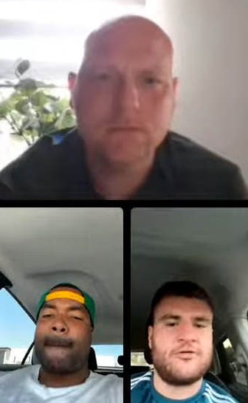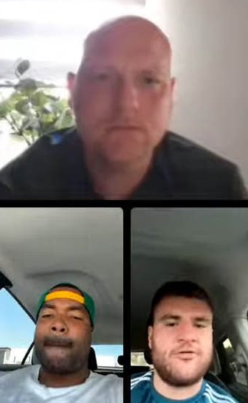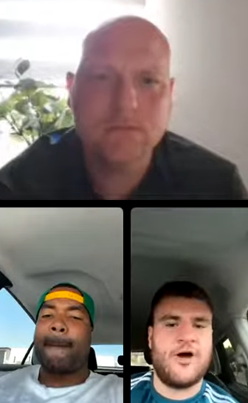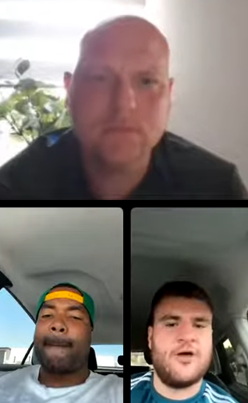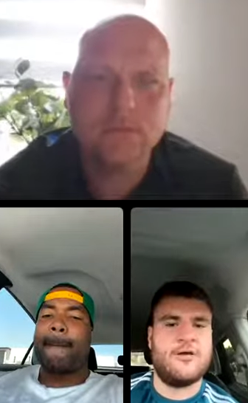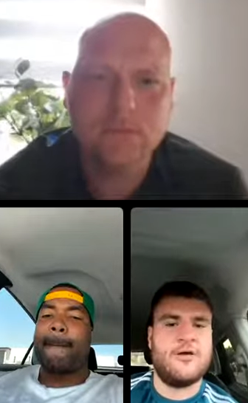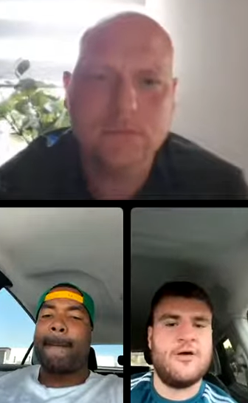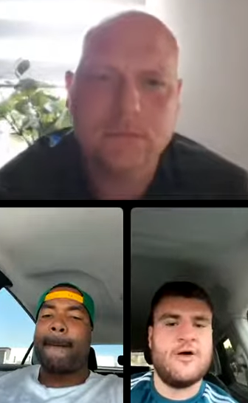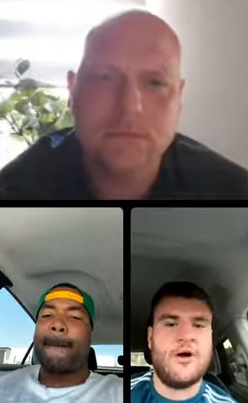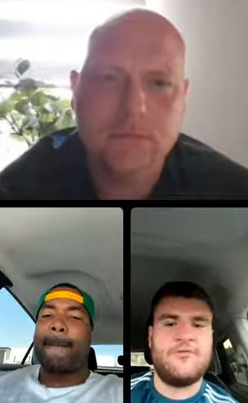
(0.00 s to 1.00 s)
Speaker 1: fight, and
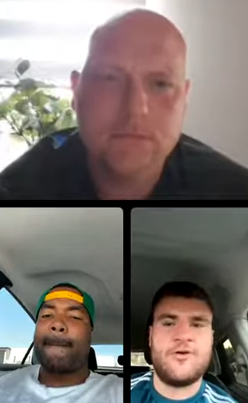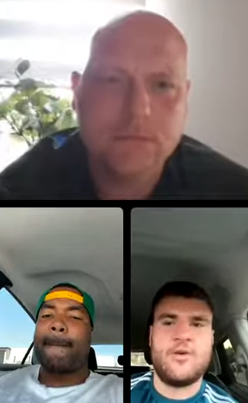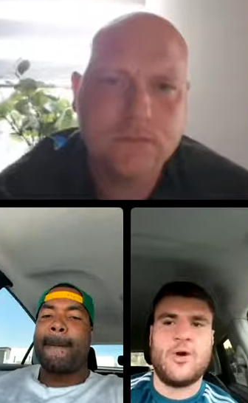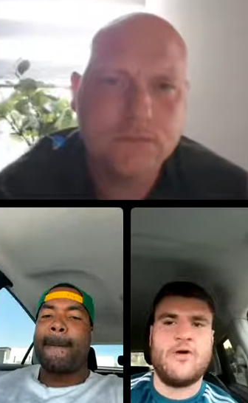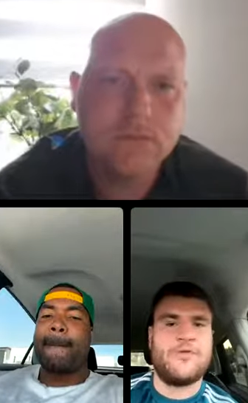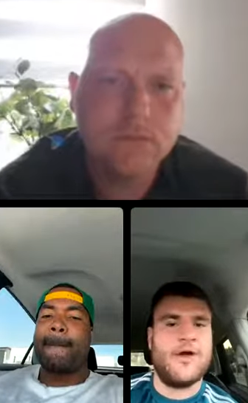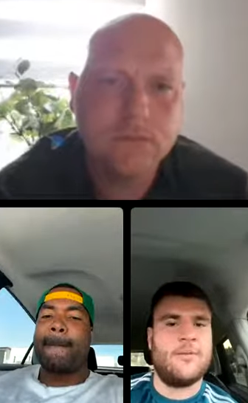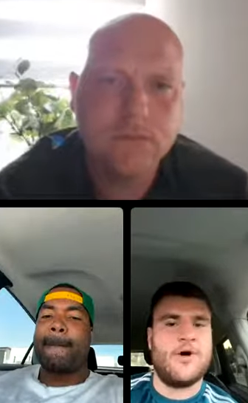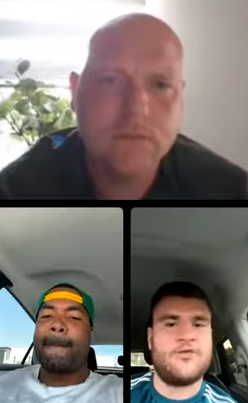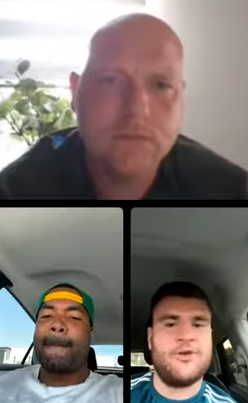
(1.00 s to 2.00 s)
I'm very aware of that.
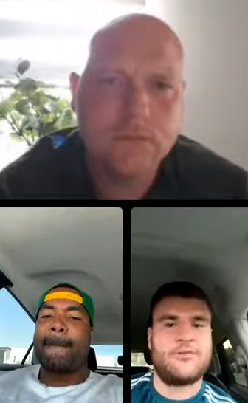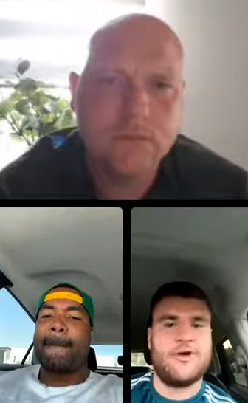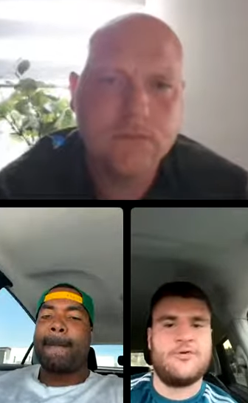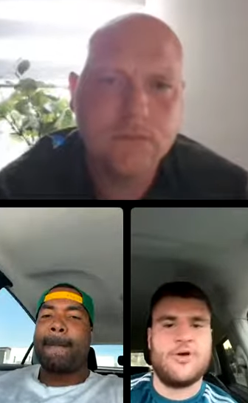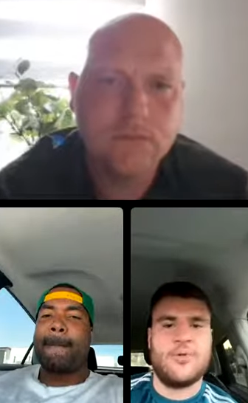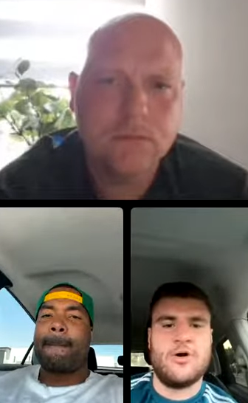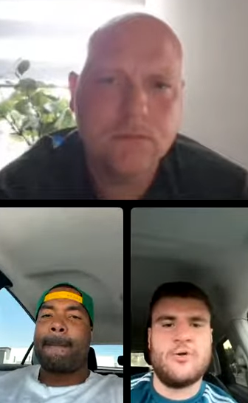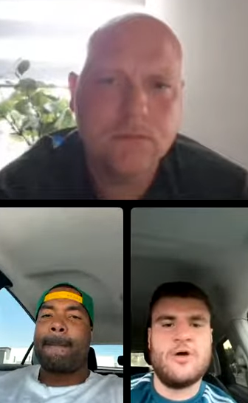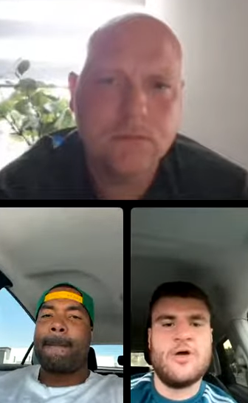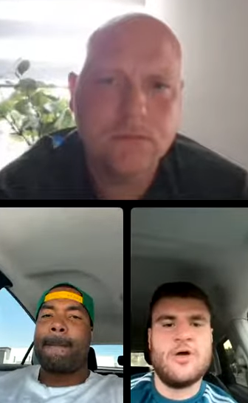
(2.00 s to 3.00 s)
And Mark Tibbs knows that well.